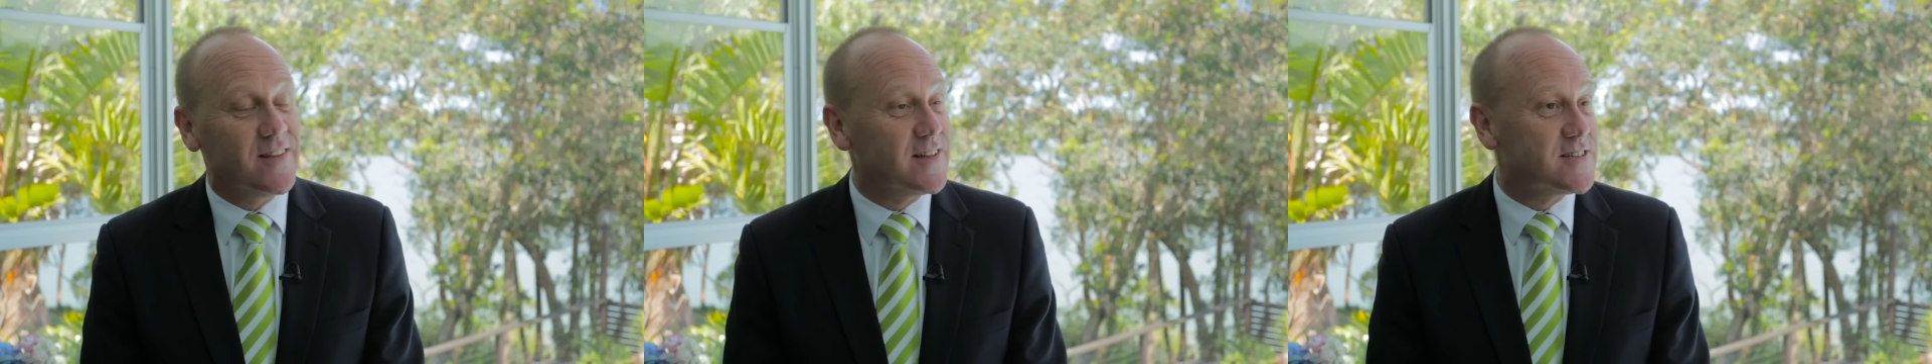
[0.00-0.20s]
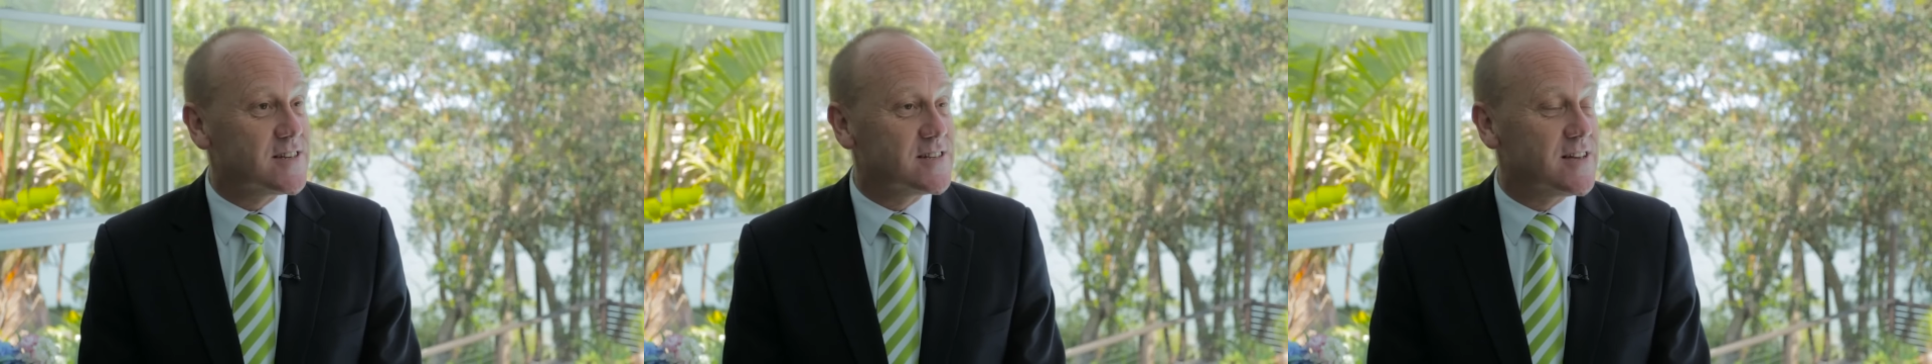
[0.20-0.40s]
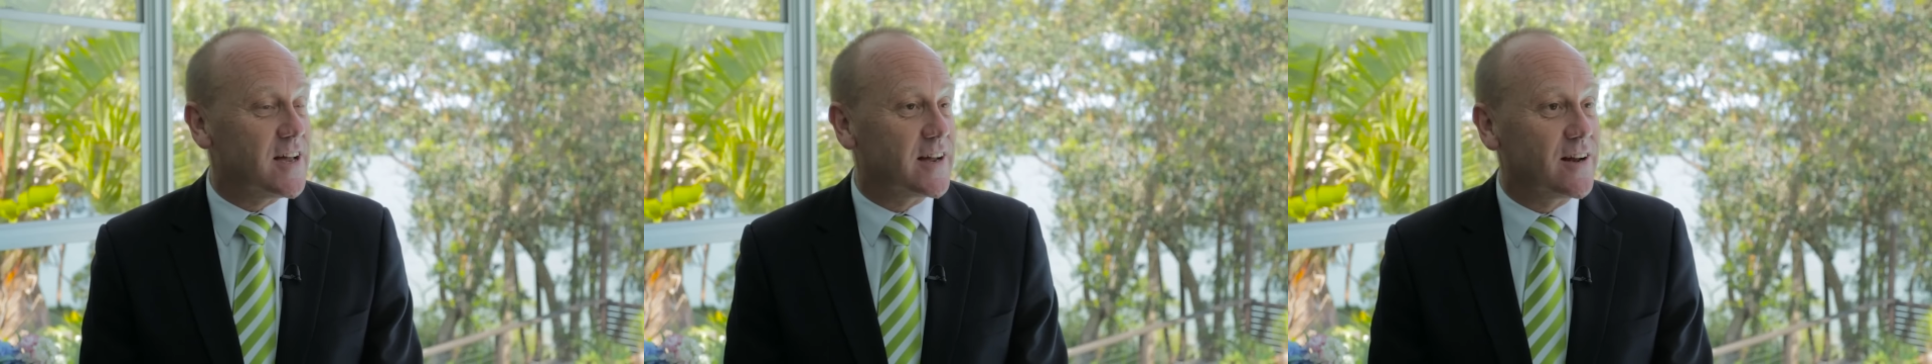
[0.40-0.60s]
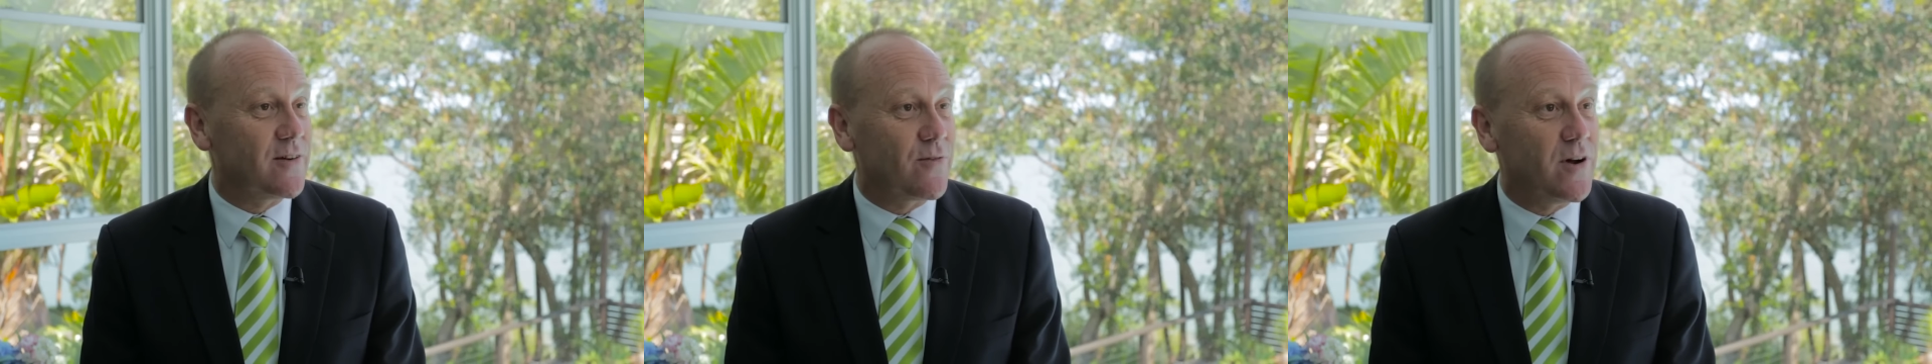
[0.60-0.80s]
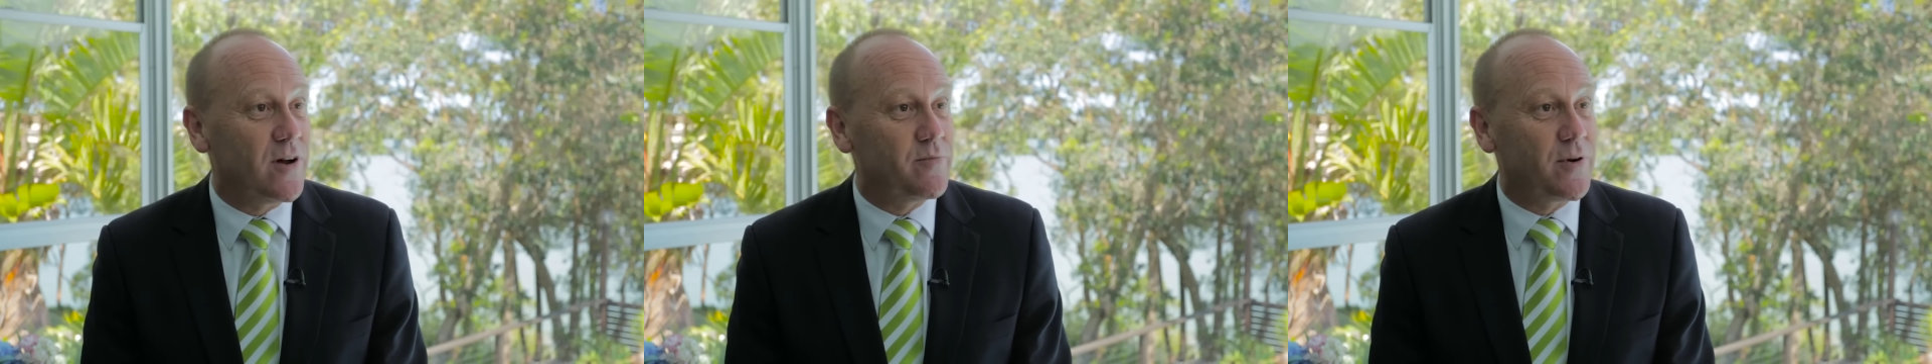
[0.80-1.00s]
That's exactly
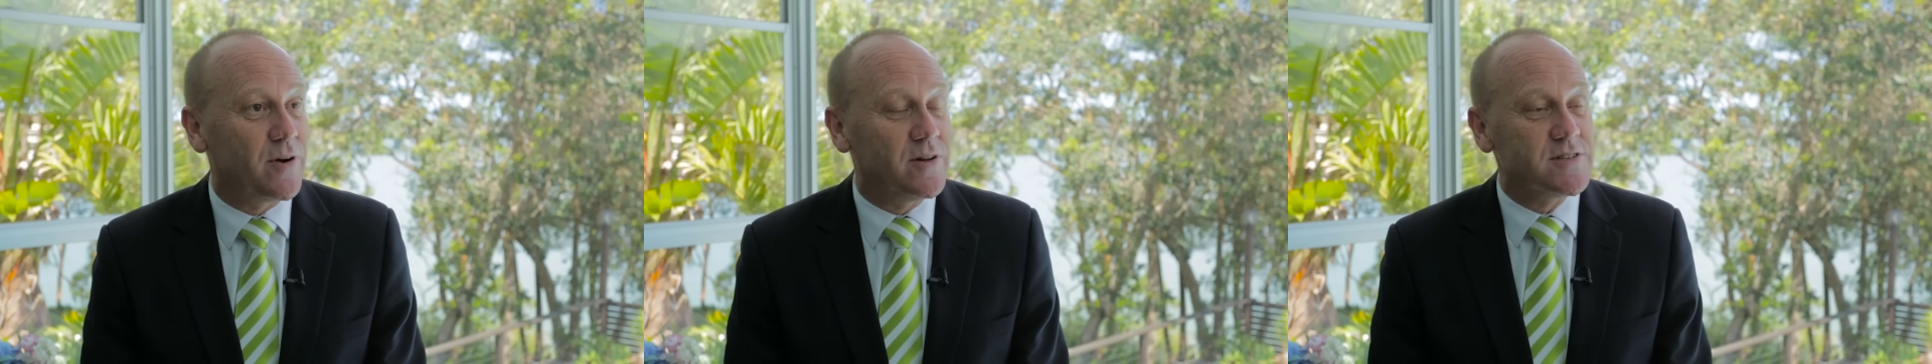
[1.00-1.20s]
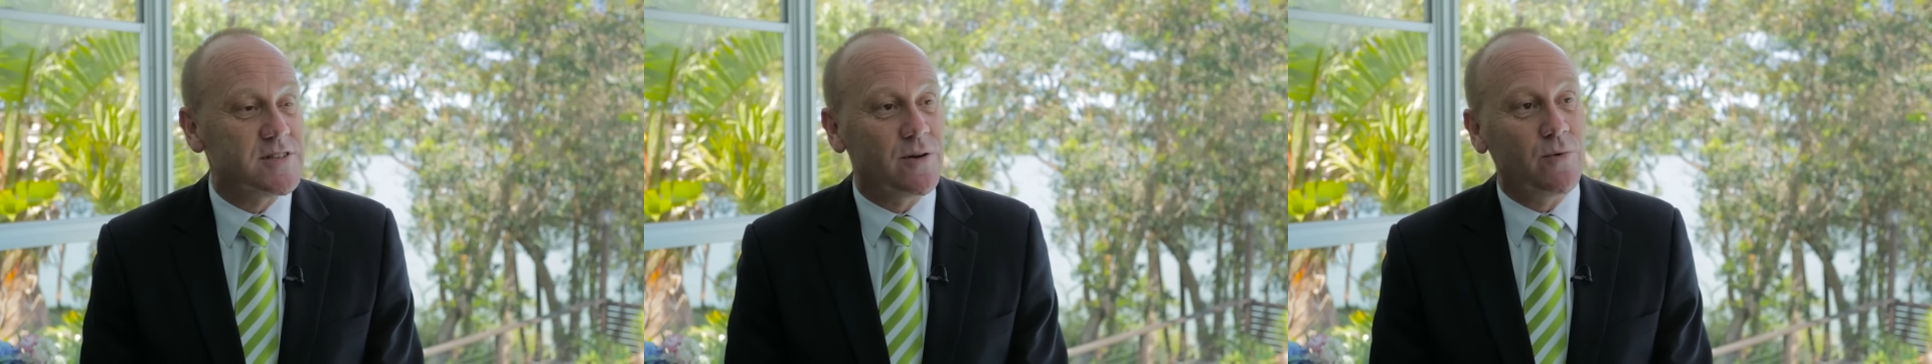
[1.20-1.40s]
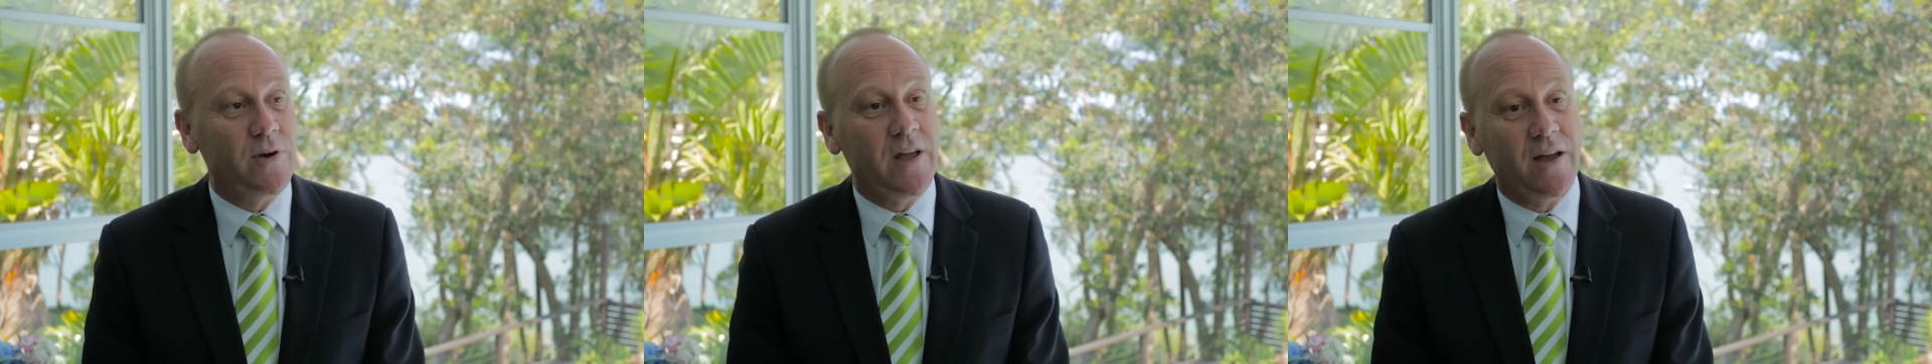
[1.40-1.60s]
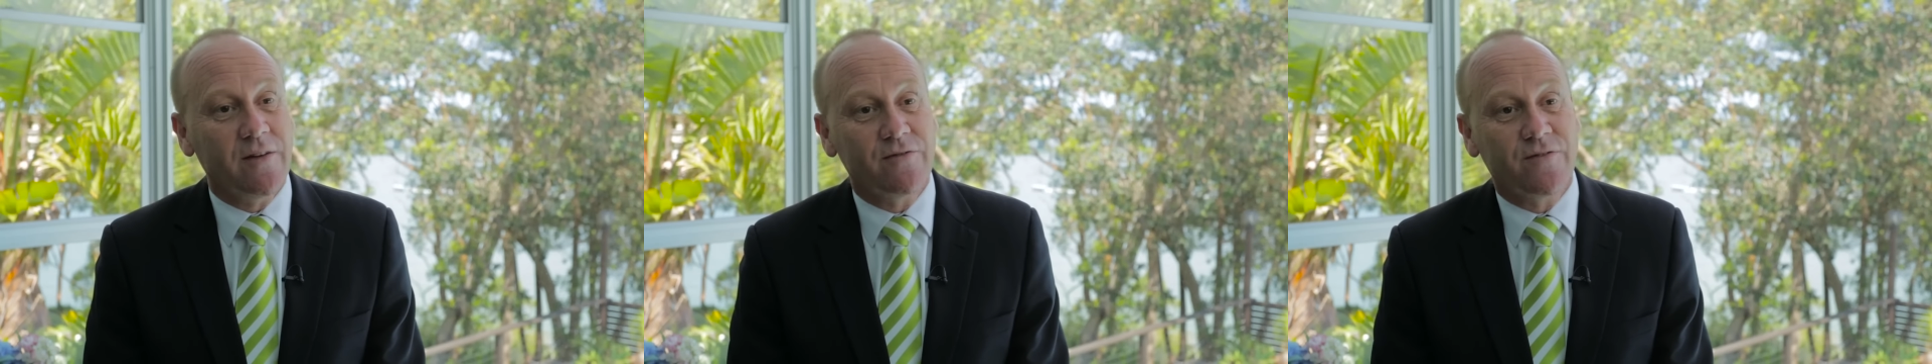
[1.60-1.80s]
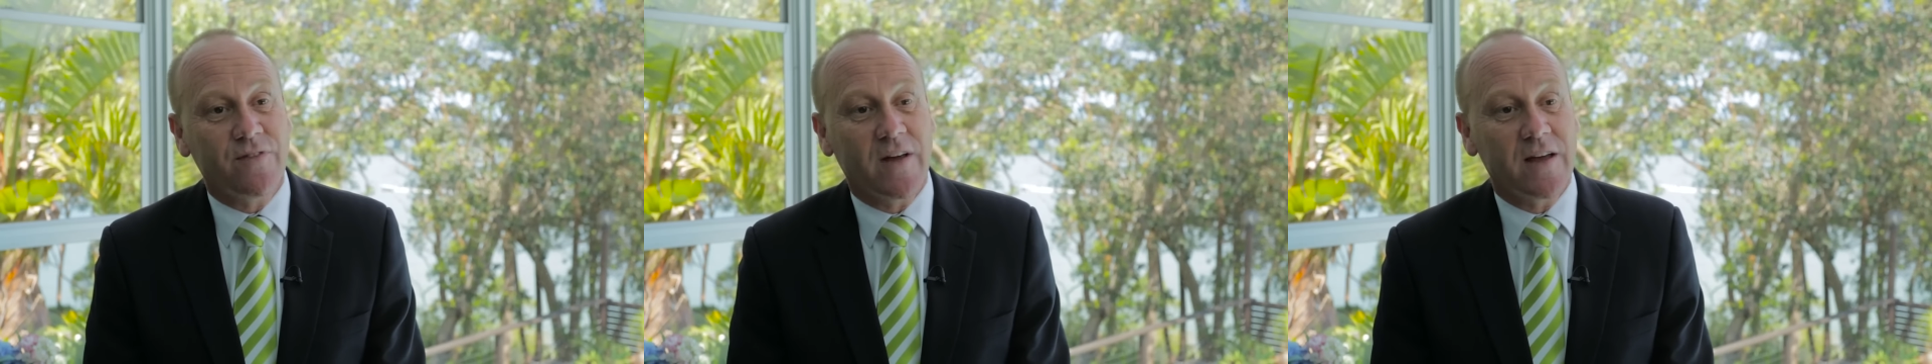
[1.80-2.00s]
right, Brian. So we
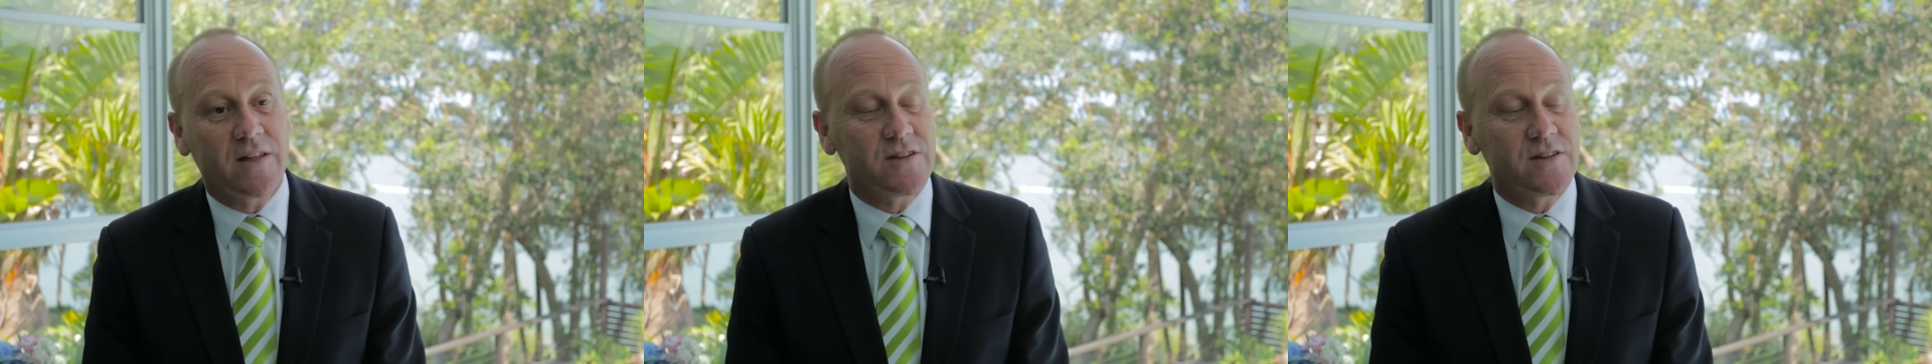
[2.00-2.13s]
have